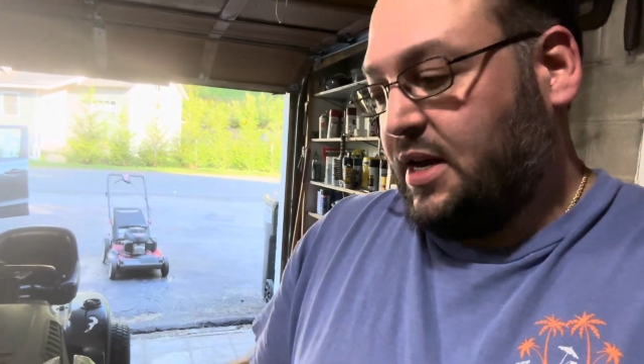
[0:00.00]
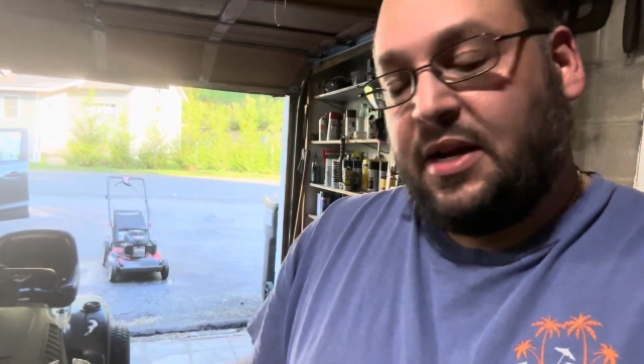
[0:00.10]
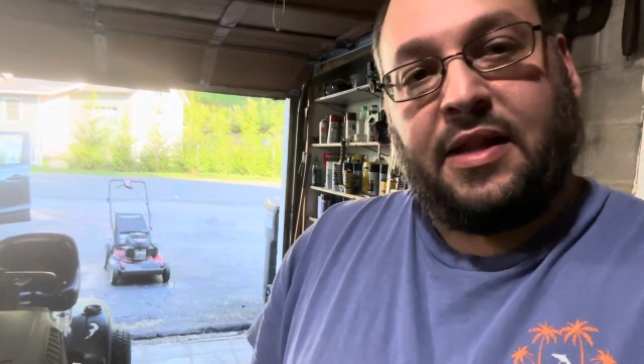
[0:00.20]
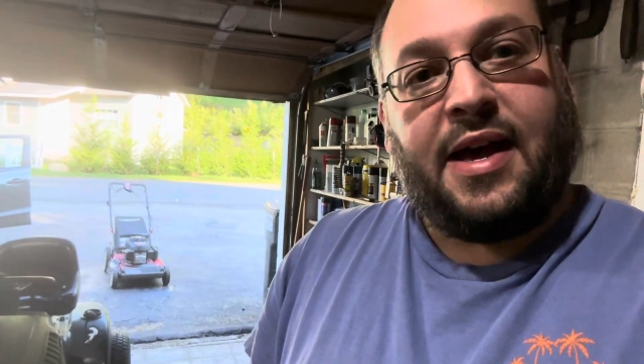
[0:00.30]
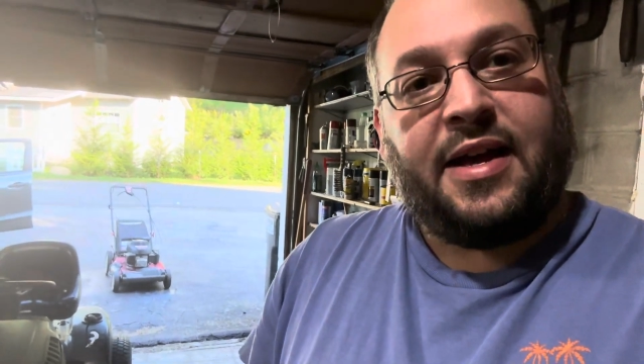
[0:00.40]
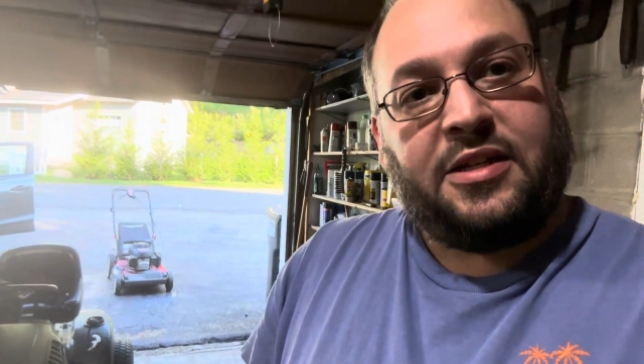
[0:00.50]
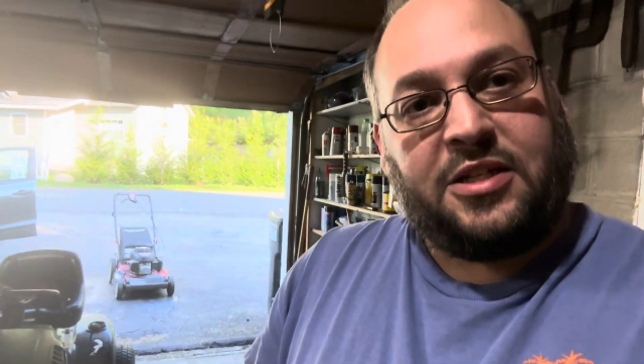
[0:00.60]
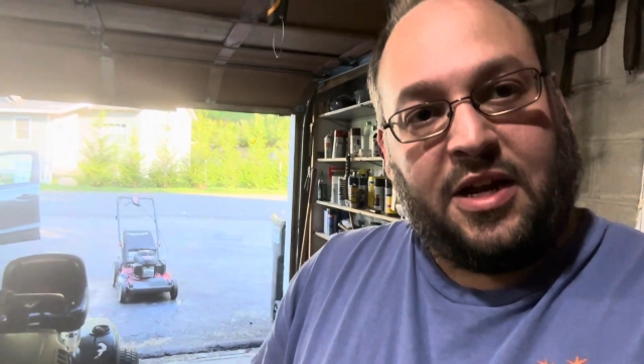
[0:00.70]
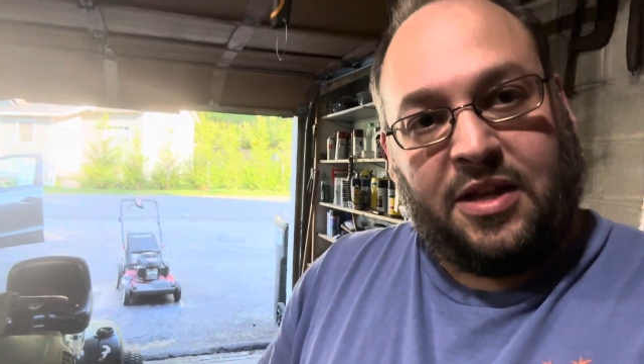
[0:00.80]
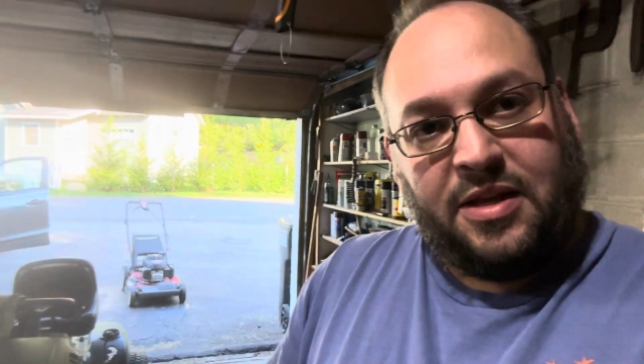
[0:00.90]
that,
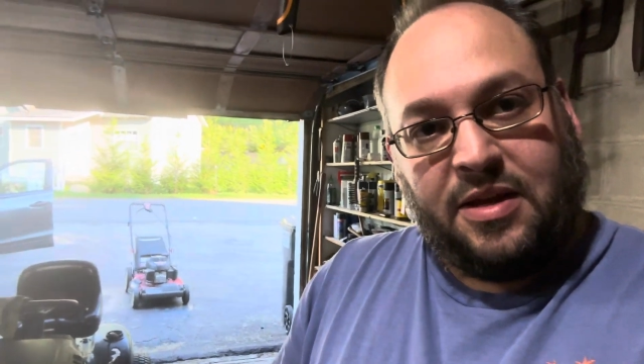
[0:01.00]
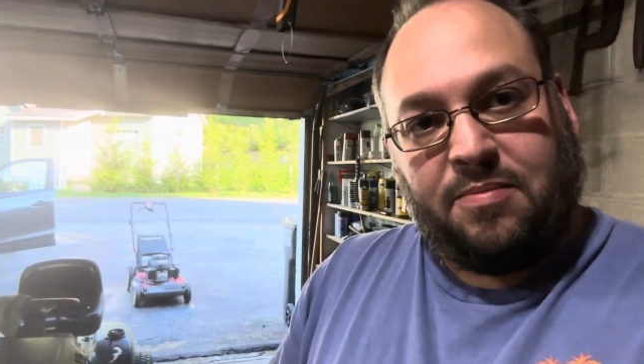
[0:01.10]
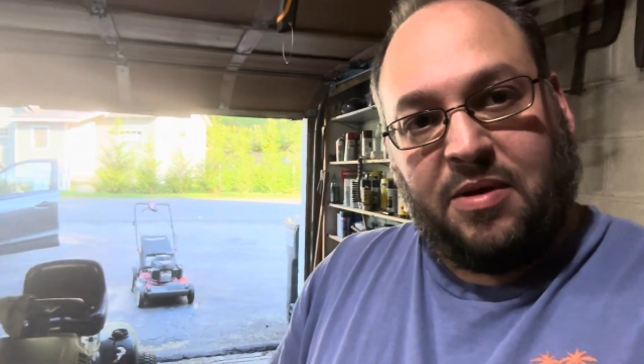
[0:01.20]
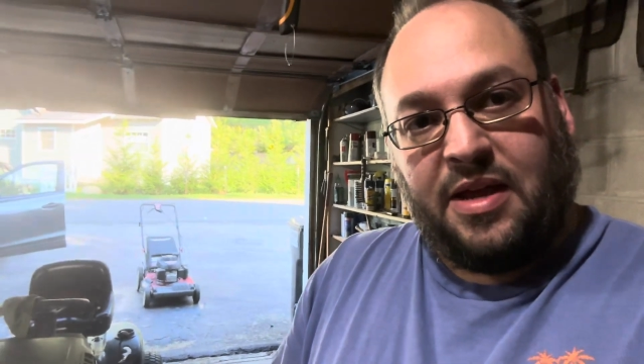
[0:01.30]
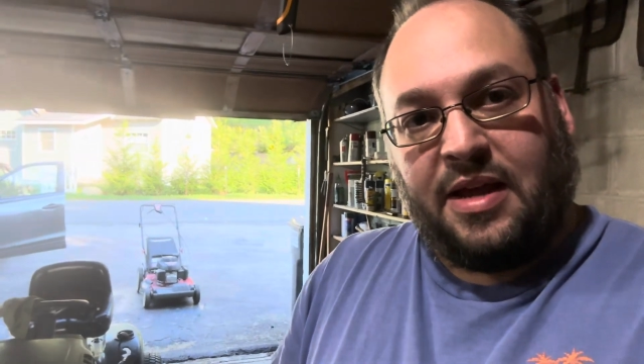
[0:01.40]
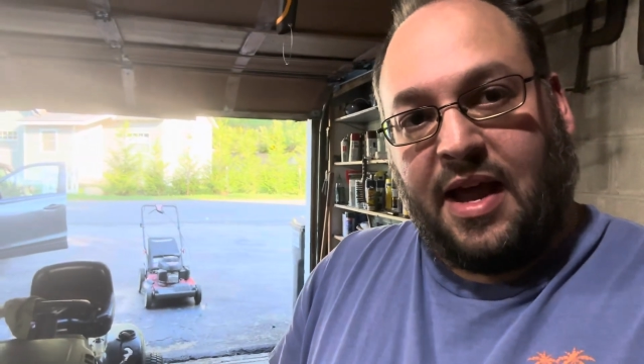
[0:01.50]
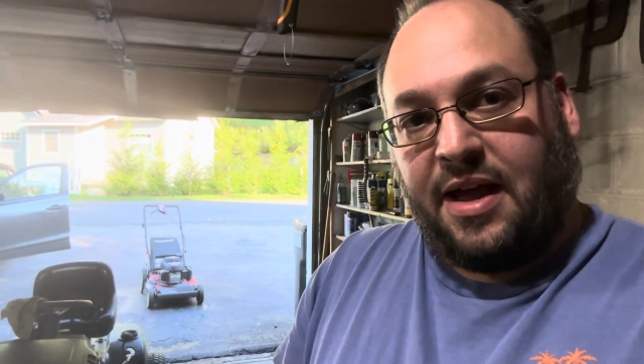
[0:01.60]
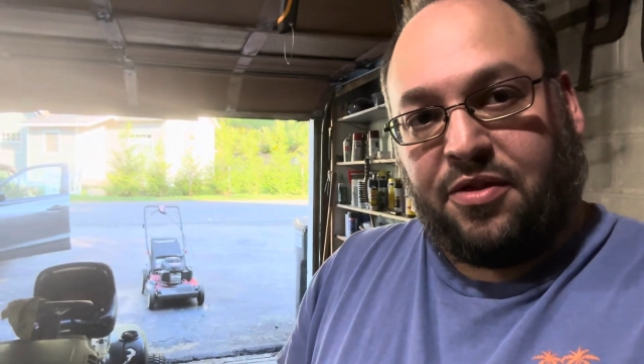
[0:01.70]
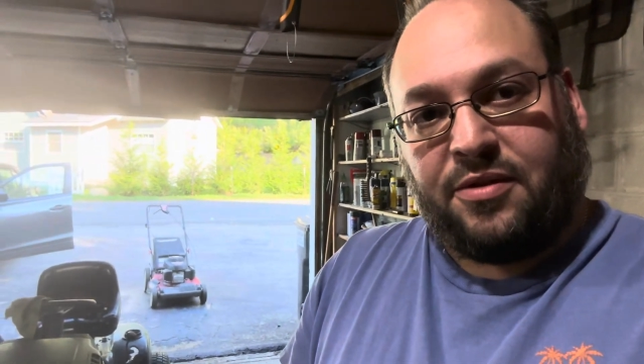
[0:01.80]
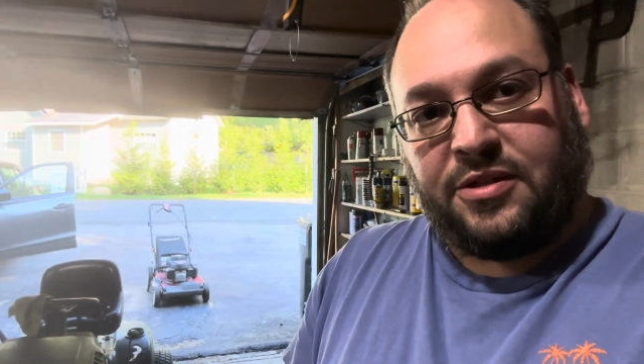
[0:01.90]
say, the big
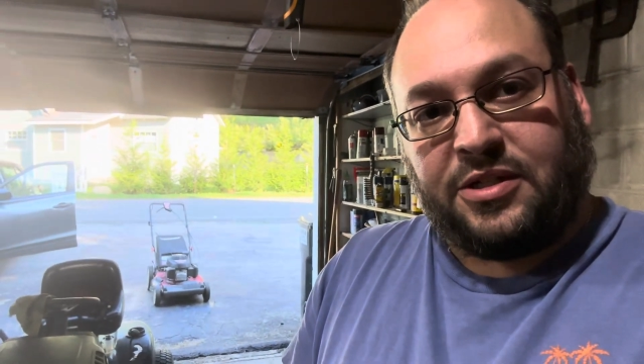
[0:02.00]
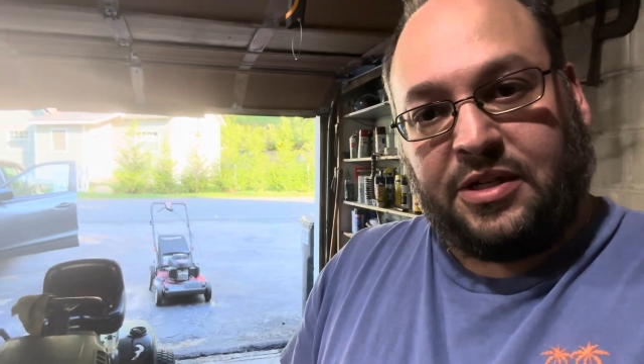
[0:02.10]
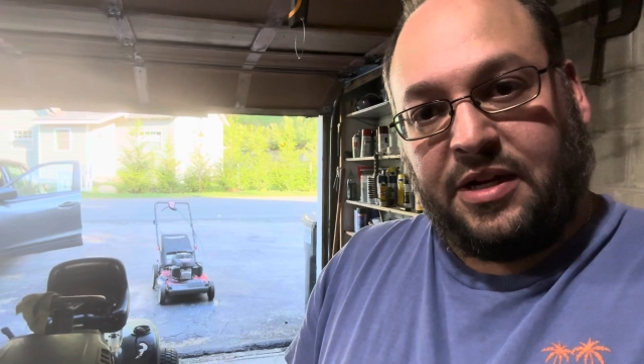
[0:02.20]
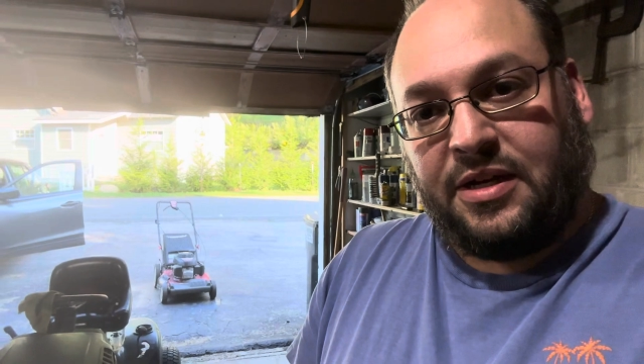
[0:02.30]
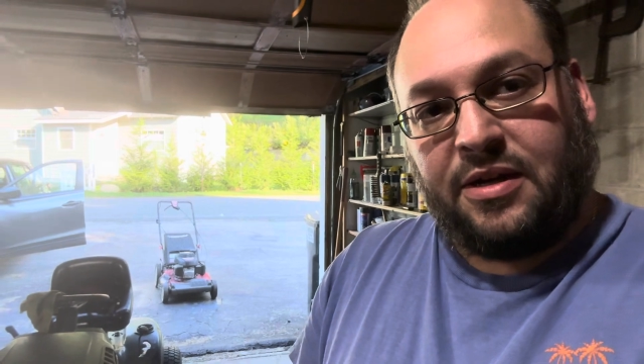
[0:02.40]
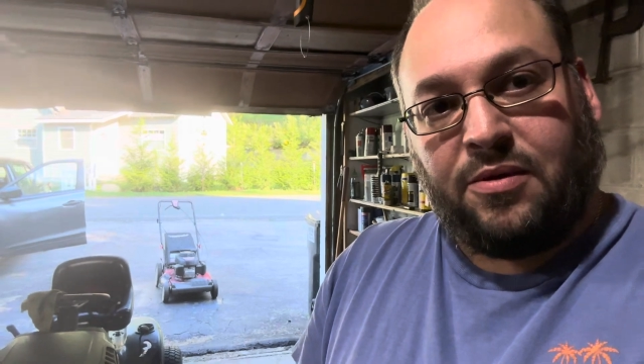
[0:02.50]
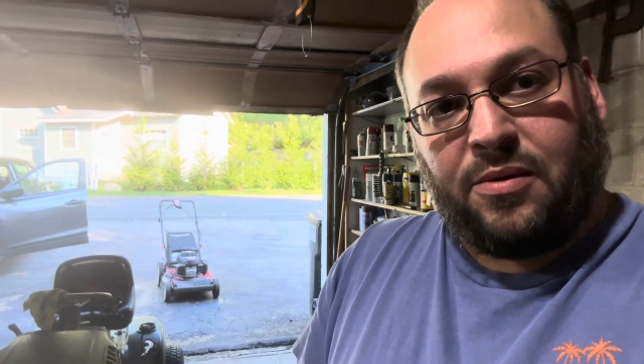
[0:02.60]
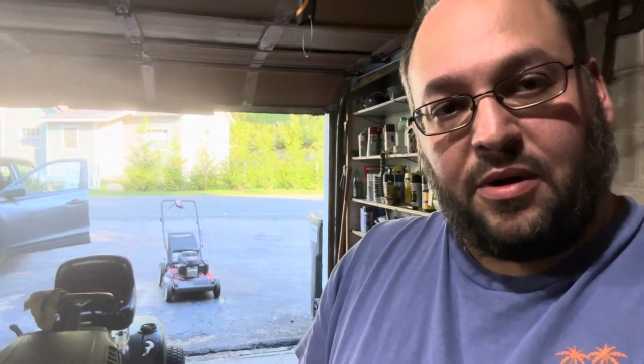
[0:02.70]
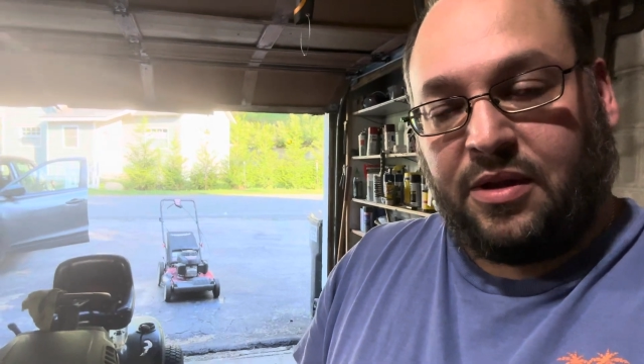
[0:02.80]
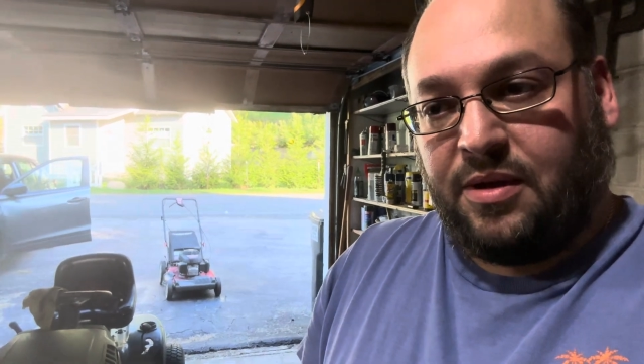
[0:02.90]
Athols did
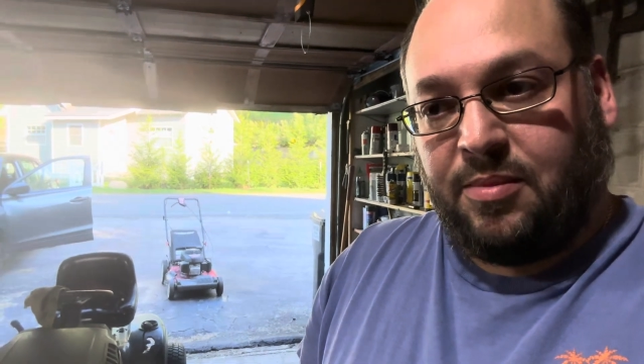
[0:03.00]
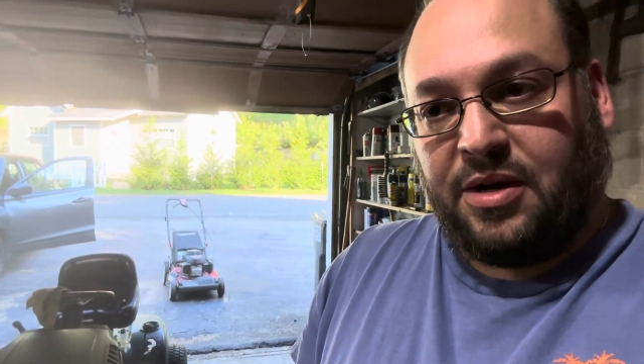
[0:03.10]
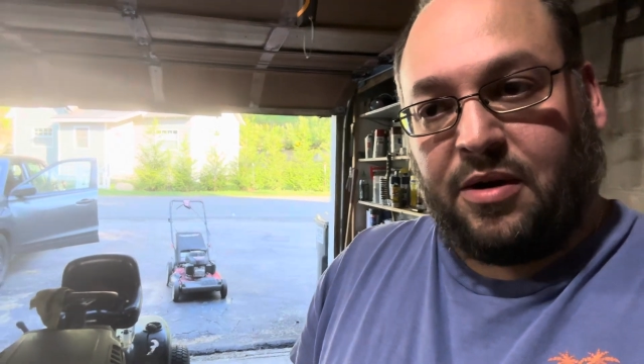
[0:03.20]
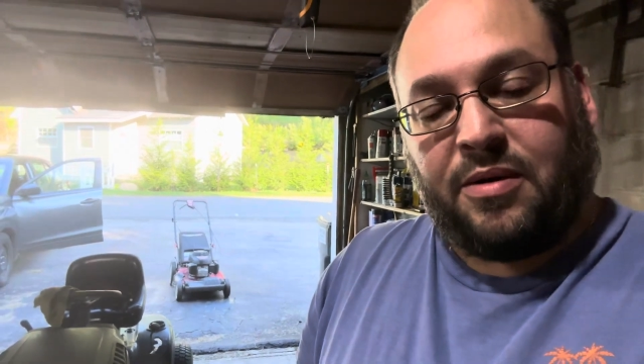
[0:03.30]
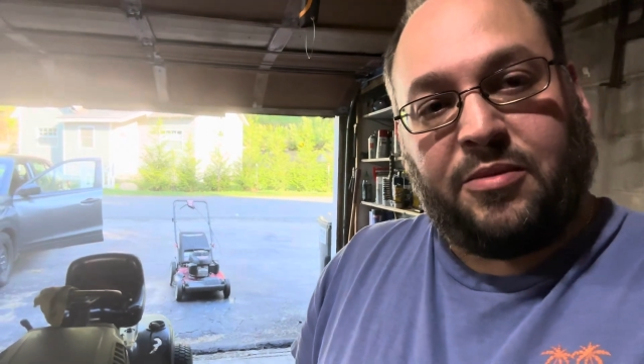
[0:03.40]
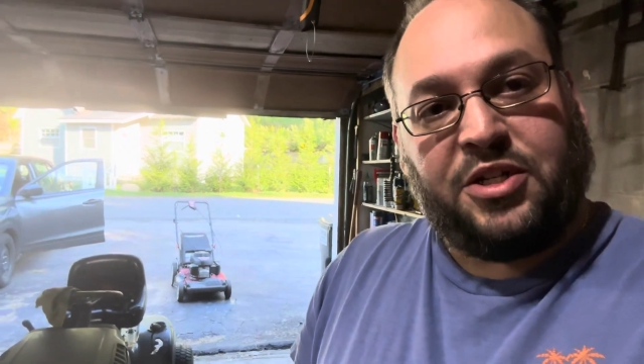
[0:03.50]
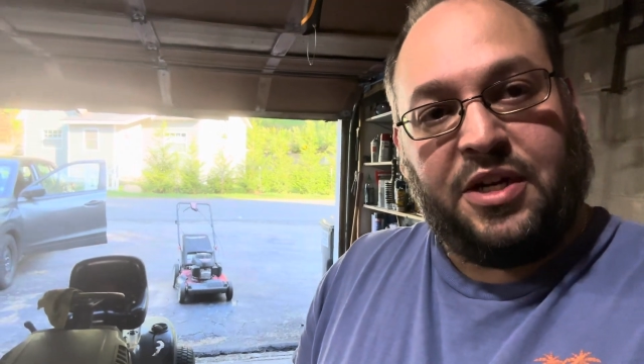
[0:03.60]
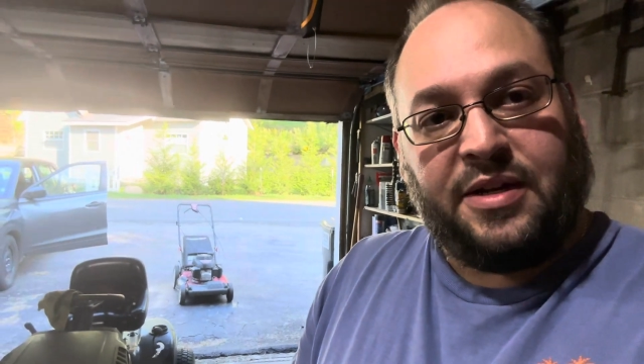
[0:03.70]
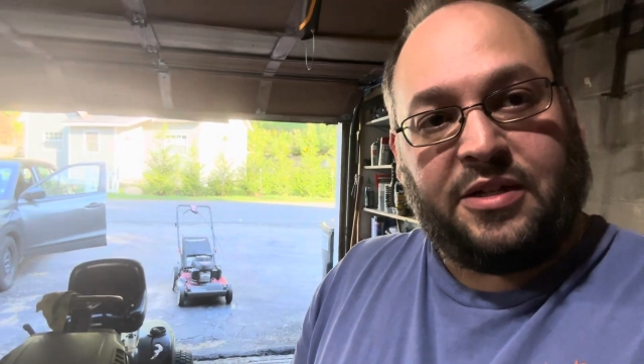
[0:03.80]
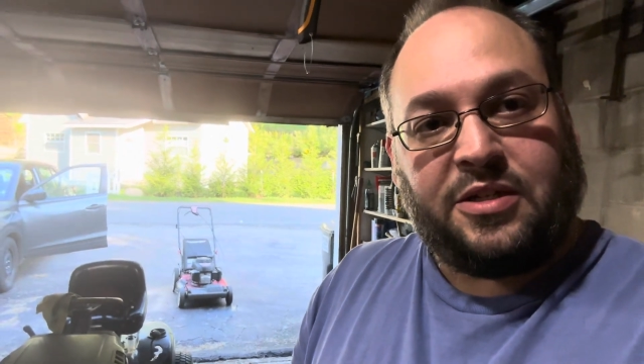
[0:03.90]
or the bigger
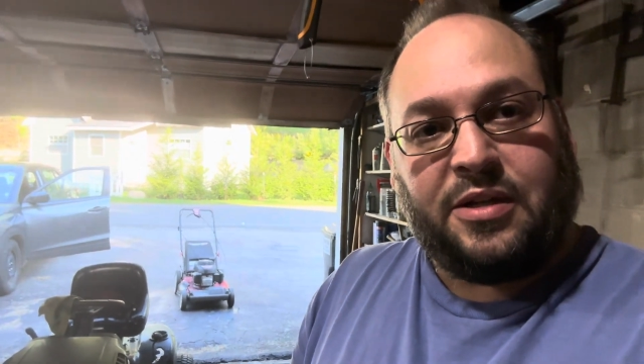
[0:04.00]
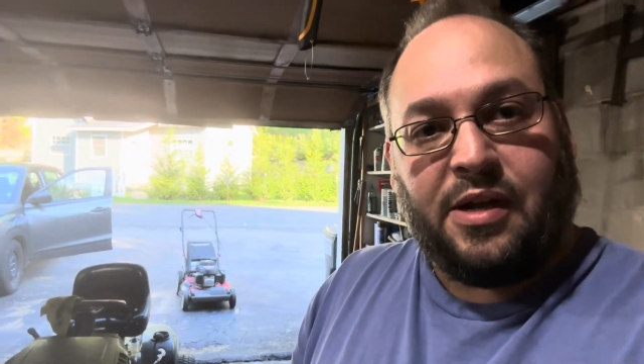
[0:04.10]
machinist